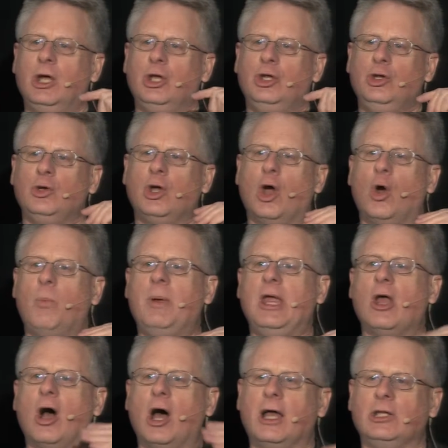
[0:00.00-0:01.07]
you go
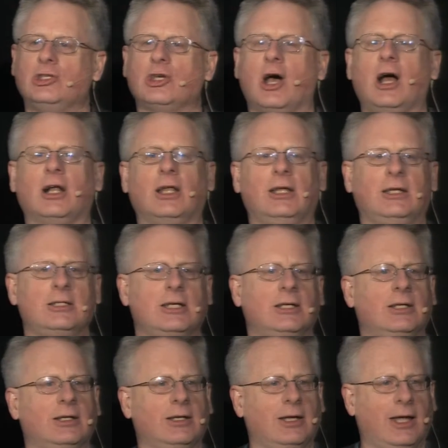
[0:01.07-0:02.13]
beyond chocolate
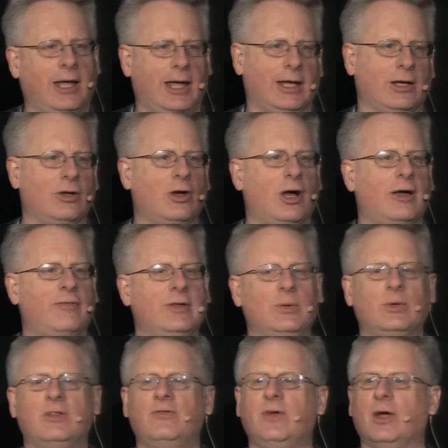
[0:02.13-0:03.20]
and coffee
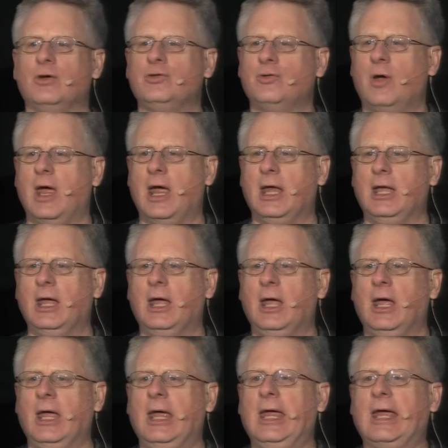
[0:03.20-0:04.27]
with fair trade,
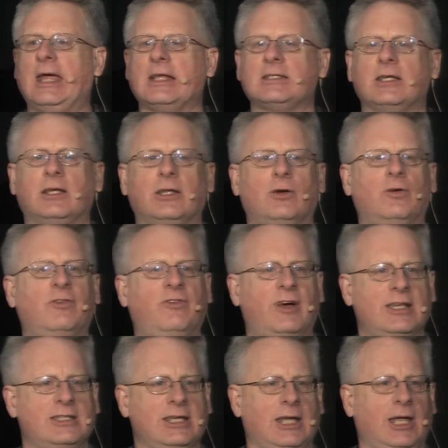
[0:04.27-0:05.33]
it gets a little
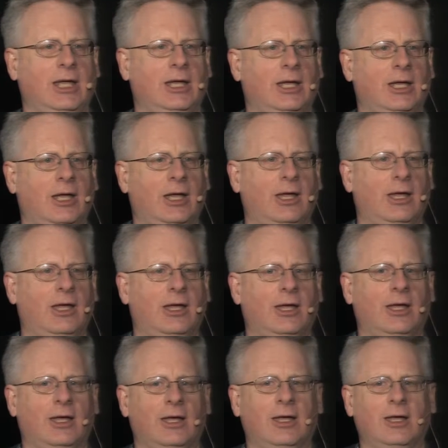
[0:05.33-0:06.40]
fuzzy.
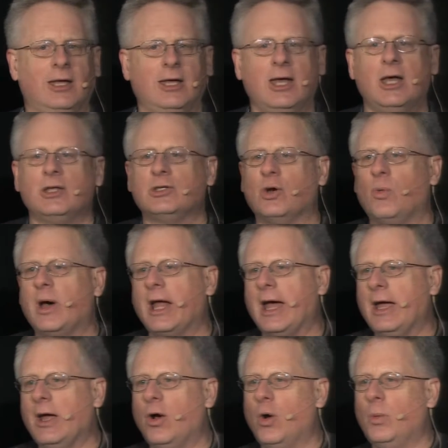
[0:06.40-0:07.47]
So what
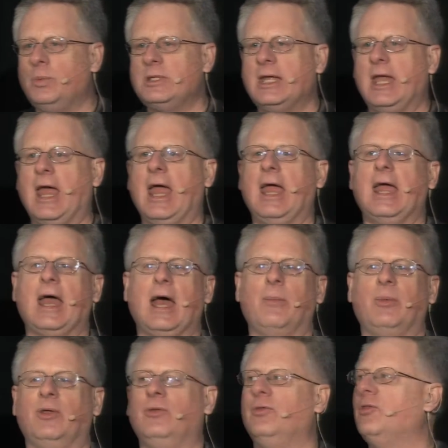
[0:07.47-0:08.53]
I hope today
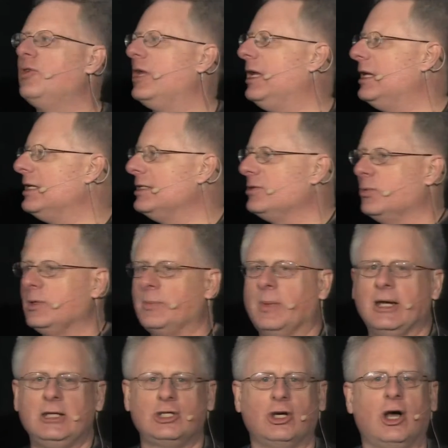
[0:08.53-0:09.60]
happens is, with
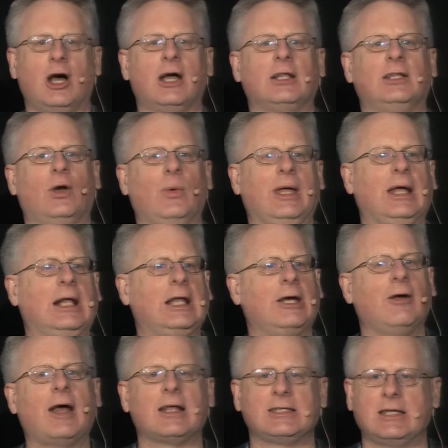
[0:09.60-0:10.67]
my talk, that we can clear
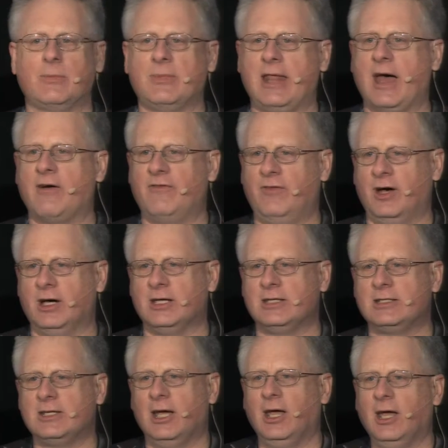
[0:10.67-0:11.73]
out some of that fuzz